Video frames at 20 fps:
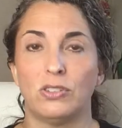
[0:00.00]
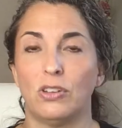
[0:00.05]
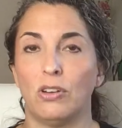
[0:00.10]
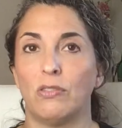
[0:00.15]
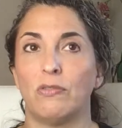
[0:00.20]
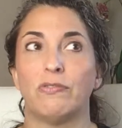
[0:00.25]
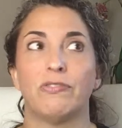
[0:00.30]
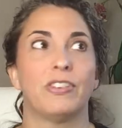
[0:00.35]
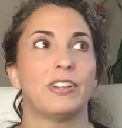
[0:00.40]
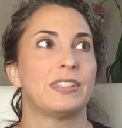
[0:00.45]

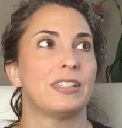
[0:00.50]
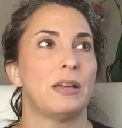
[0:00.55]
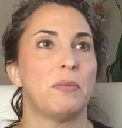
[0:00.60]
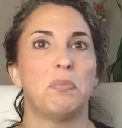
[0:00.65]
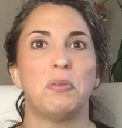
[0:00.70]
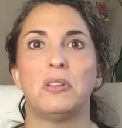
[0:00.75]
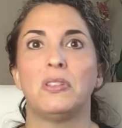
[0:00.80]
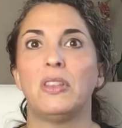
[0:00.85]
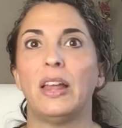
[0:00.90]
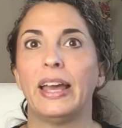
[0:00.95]
So, for
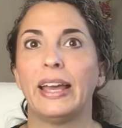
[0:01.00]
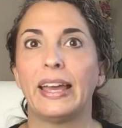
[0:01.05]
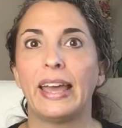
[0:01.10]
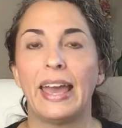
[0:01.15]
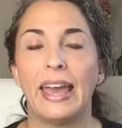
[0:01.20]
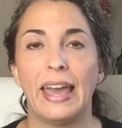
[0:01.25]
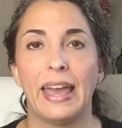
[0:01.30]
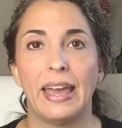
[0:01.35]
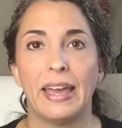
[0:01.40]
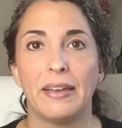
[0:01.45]
example, like
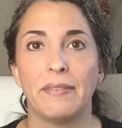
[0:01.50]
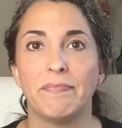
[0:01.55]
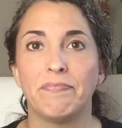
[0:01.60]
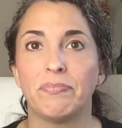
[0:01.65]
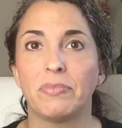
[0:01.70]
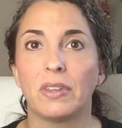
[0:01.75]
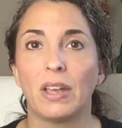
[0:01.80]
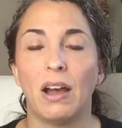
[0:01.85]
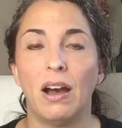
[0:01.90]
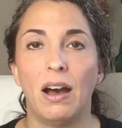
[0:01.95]
a
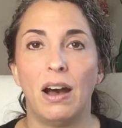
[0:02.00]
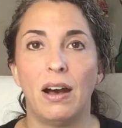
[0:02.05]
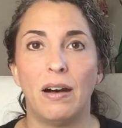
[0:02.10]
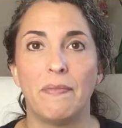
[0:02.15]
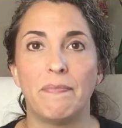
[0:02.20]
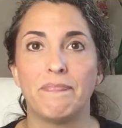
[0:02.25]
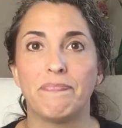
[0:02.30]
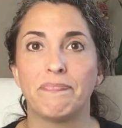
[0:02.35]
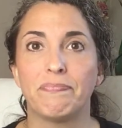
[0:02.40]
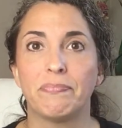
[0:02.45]

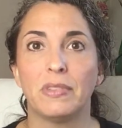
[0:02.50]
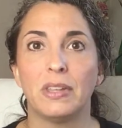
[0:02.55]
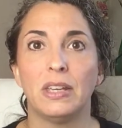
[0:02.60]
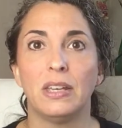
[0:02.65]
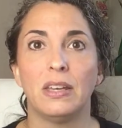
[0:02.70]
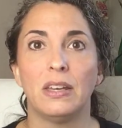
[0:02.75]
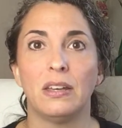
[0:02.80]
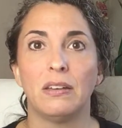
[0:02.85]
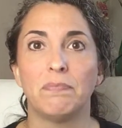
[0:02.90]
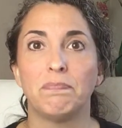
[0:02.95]

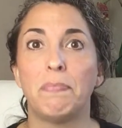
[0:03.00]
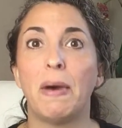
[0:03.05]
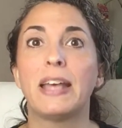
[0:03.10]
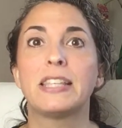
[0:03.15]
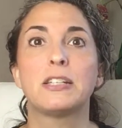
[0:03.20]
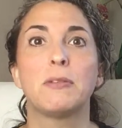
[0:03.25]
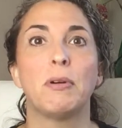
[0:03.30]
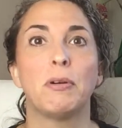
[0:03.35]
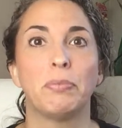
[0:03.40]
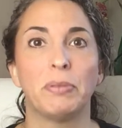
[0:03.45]

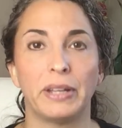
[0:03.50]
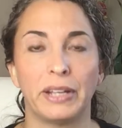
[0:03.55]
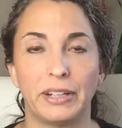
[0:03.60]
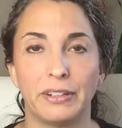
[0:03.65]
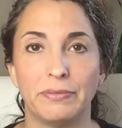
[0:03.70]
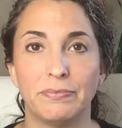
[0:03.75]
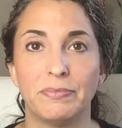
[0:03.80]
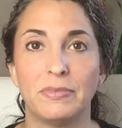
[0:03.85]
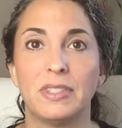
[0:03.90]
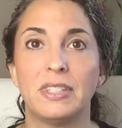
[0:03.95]
basketball
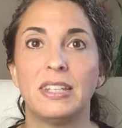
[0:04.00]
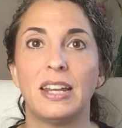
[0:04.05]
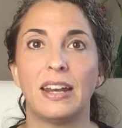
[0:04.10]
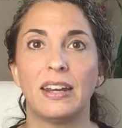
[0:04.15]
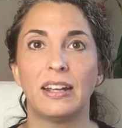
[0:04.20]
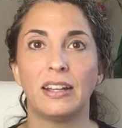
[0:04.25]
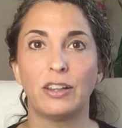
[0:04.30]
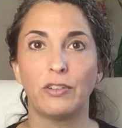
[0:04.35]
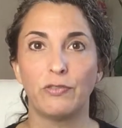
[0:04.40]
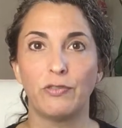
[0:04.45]
player
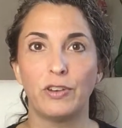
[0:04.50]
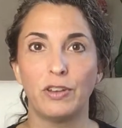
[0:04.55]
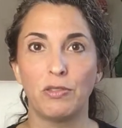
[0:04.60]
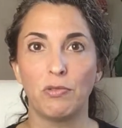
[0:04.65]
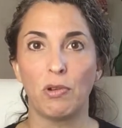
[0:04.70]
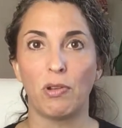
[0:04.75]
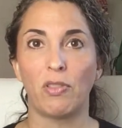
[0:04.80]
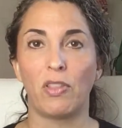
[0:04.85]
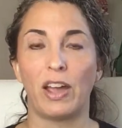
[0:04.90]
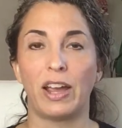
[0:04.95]
standing at the free
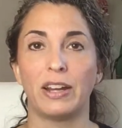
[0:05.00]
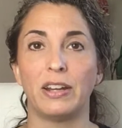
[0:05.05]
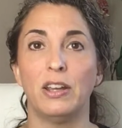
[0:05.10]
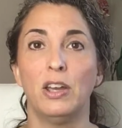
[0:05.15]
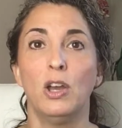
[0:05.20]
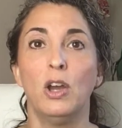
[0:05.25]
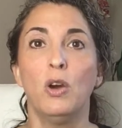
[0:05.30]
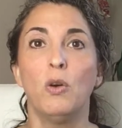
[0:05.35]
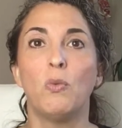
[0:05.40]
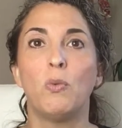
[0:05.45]
throw line.
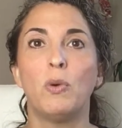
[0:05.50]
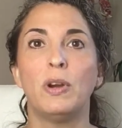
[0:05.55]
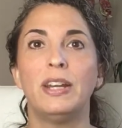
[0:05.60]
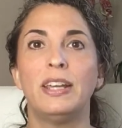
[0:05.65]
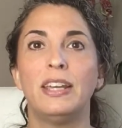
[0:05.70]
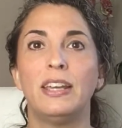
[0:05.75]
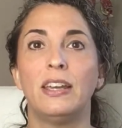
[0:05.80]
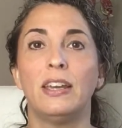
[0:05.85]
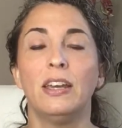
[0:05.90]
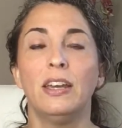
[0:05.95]
When
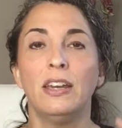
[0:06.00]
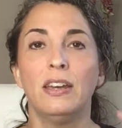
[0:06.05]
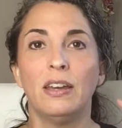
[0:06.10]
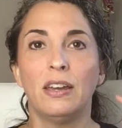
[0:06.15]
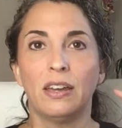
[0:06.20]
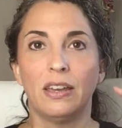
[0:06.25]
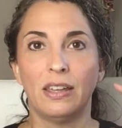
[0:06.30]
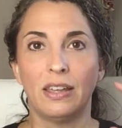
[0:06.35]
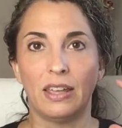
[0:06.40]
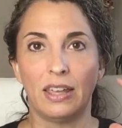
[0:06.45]
he
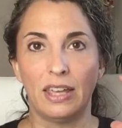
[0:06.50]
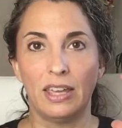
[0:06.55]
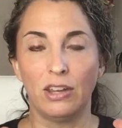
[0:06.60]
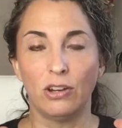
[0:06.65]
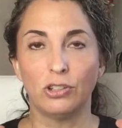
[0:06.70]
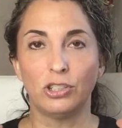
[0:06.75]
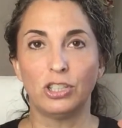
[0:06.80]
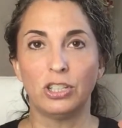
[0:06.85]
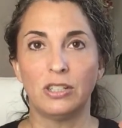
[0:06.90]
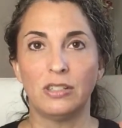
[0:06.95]

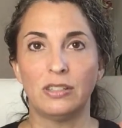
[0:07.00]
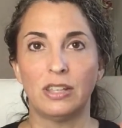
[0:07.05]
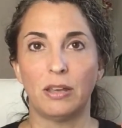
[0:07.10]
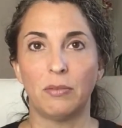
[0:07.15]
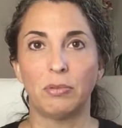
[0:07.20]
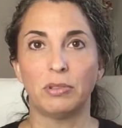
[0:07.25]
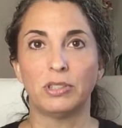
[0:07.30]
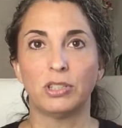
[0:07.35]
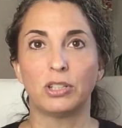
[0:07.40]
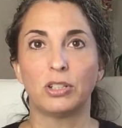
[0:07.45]
or she is
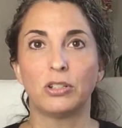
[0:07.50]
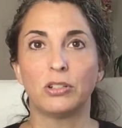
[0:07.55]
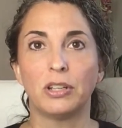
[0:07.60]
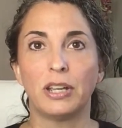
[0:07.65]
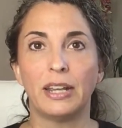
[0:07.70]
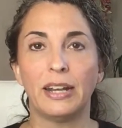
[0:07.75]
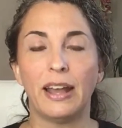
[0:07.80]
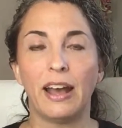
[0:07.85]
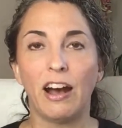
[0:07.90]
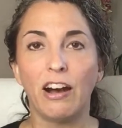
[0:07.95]
able to
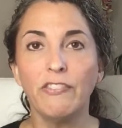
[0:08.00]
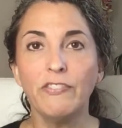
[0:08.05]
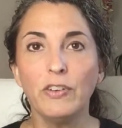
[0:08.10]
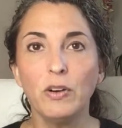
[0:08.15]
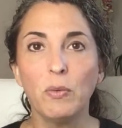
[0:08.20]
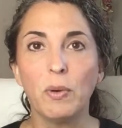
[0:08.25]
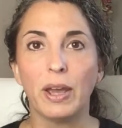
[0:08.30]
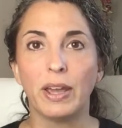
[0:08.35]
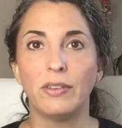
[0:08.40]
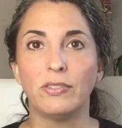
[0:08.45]
create alpha
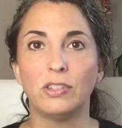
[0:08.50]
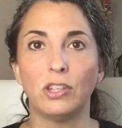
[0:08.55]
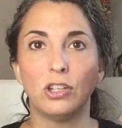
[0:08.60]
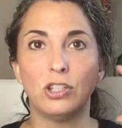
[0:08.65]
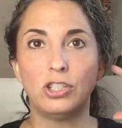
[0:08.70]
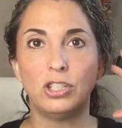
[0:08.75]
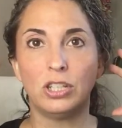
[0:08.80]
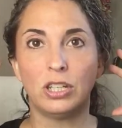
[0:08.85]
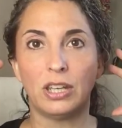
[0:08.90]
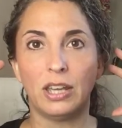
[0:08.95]
waves,
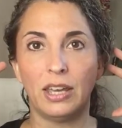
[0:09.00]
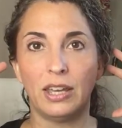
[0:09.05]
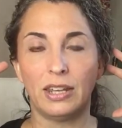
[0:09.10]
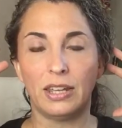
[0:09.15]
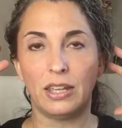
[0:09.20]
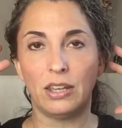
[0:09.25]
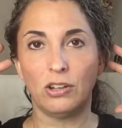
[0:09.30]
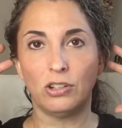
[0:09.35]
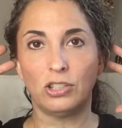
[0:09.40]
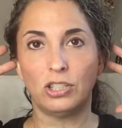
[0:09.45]

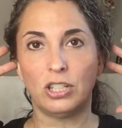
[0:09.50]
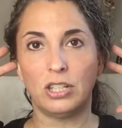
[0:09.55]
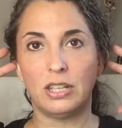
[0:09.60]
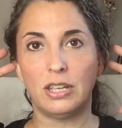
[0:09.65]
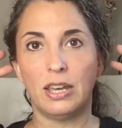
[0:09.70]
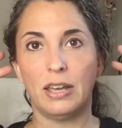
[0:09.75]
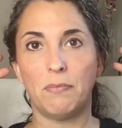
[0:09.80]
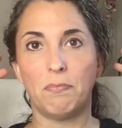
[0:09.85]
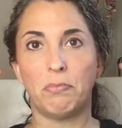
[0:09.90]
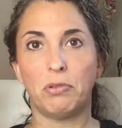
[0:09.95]
he or she
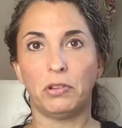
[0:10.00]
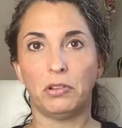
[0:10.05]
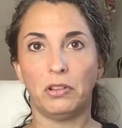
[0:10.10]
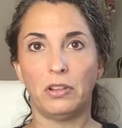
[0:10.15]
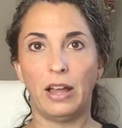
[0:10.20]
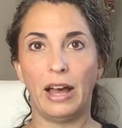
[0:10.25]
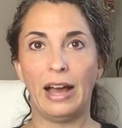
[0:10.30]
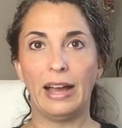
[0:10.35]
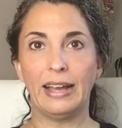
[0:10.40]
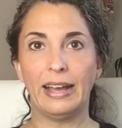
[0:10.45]
can
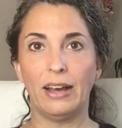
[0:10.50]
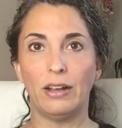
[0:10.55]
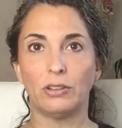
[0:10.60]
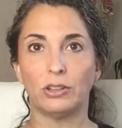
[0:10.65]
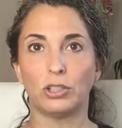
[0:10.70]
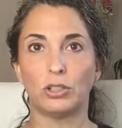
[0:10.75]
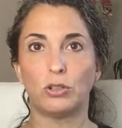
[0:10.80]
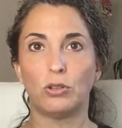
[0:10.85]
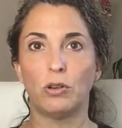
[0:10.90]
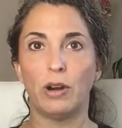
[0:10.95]
block out
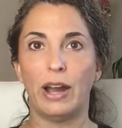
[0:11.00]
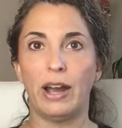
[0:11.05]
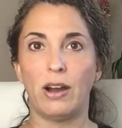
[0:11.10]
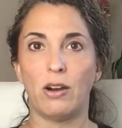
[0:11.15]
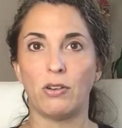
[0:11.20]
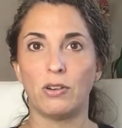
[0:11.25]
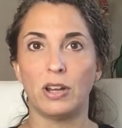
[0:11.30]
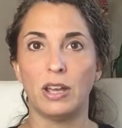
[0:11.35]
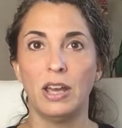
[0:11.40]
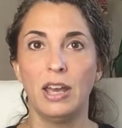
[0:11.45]
the
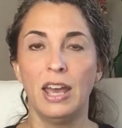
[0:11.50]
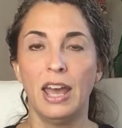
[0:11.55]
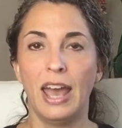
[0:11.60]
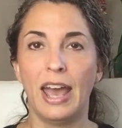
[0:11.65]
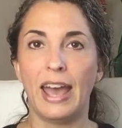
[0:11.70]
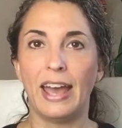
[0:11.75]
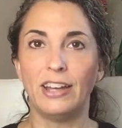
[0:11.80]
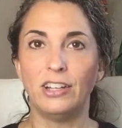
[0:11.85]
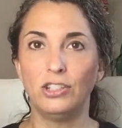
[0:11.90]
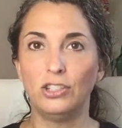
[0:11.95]
crowd
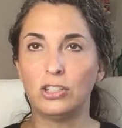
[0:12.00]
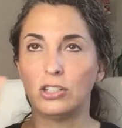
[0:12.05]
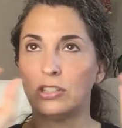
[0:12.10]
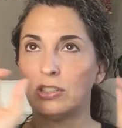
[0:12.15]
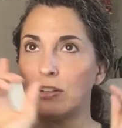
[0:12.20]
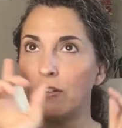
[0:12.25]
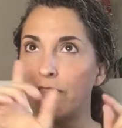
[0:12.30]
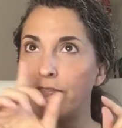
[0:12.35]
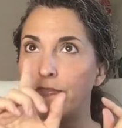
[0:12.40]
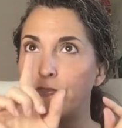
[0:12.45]
and
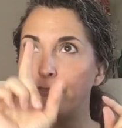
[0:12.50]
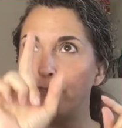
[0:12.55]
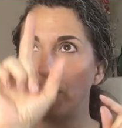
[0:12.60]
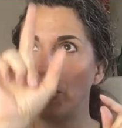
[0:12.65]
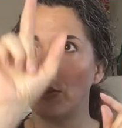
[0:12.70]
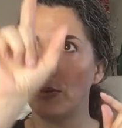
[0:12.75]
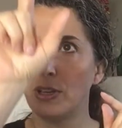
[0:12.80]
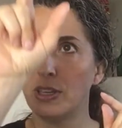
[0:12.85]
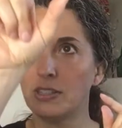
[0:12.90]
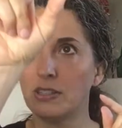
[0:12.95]
just
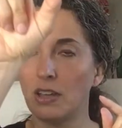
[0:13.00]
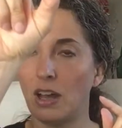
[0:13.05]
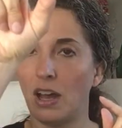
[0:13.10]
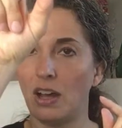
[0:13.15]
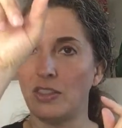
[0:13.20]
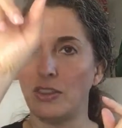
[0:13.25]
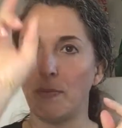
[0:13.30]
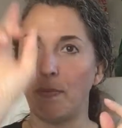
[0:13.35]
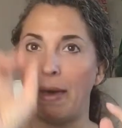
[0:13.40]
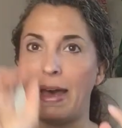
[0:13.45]
focus
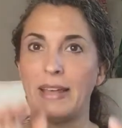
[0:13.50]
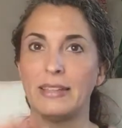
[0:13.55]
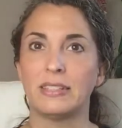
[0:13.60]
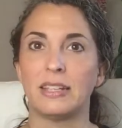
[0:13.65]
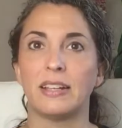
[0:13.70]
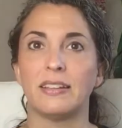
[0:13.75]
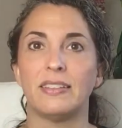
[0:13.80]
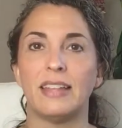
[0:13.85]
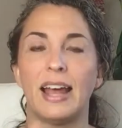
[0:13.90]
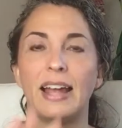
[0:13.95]
on the
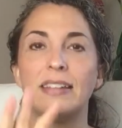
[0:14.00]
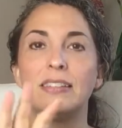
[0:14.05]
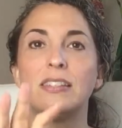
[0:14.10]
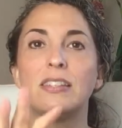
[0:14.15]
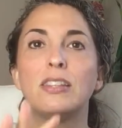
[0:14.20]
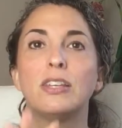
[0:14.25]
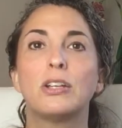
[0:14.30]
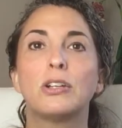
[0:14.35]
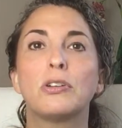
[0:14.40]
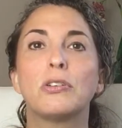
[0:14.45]
basket. That's
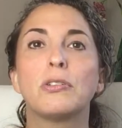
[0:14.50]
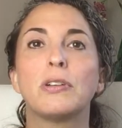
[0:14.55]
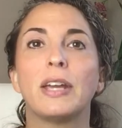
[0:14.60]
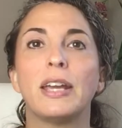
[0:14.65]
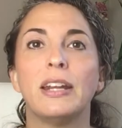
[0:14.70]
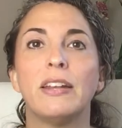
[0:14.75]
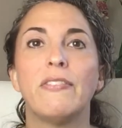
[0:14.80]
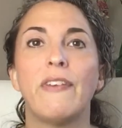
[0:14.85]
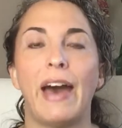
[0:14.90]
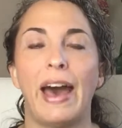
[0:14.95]
the
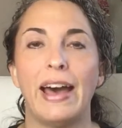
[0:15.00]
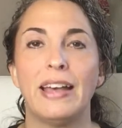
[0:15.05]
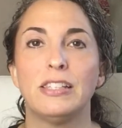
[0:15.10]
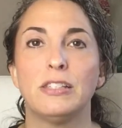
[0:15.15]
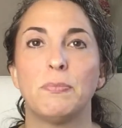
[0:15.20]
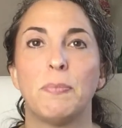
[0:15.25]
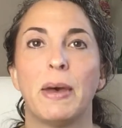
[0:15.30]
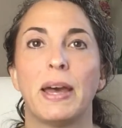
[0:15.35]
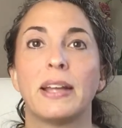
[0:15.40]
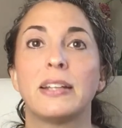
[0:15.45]
creative
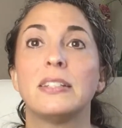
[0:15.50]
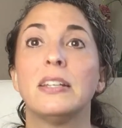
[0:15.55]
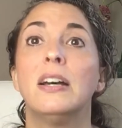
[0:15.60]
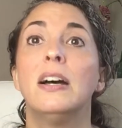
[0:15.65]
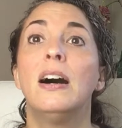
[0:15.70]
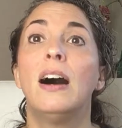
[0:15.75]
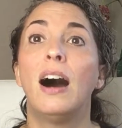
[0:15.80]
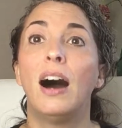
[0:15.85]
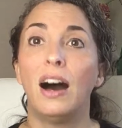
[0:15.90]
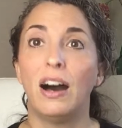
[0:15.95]
aspect
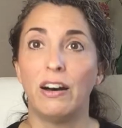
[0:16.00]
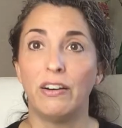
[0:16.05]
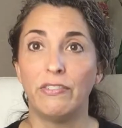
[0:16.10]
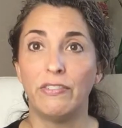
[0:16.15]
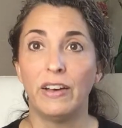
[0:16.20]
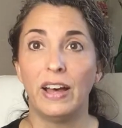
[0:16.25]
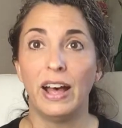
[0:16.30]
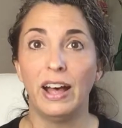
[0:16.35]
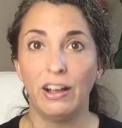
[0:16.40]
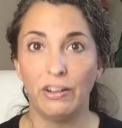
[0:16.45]
of
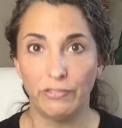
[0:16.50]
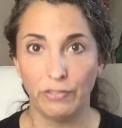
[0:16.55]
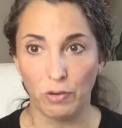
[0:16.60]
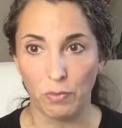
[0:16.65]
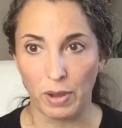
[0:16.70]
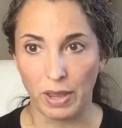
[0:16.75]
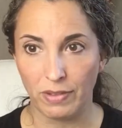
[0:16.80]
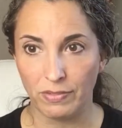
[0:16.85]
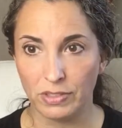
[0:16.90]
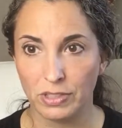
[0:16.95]
alpha
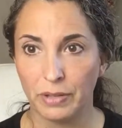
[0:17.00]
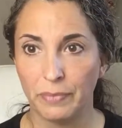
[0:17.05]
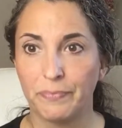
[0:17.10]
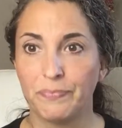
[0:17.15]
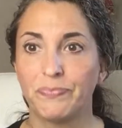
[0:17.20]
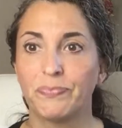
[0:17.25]
waves.